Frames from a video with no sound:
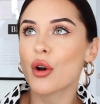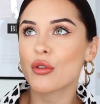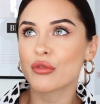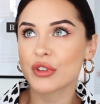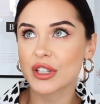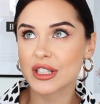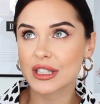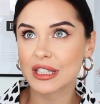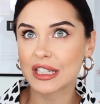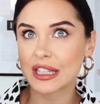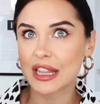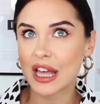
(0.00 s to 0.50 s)

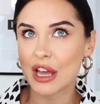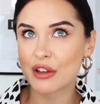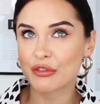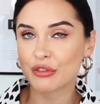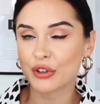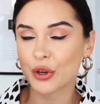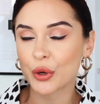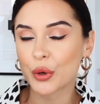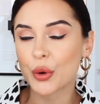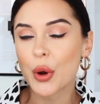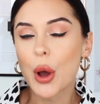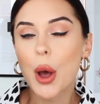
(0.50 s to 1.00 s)
Obviously they're
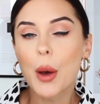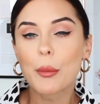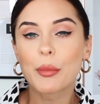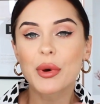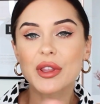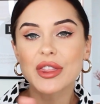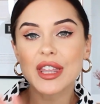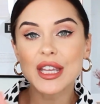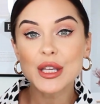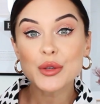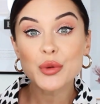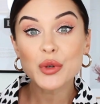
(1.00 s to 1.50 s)
faux,
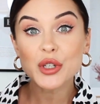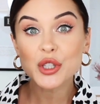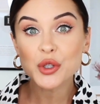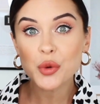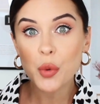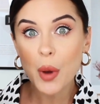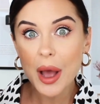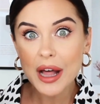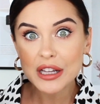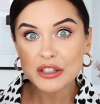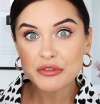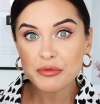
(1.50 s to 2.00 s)
but these were
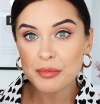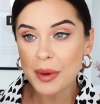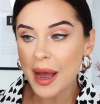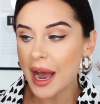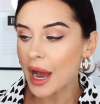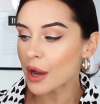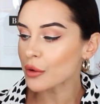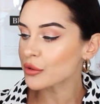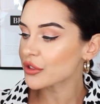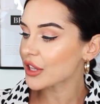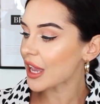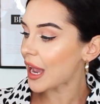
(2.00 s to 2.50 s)
twelve
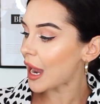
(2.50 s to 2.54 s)
pounds.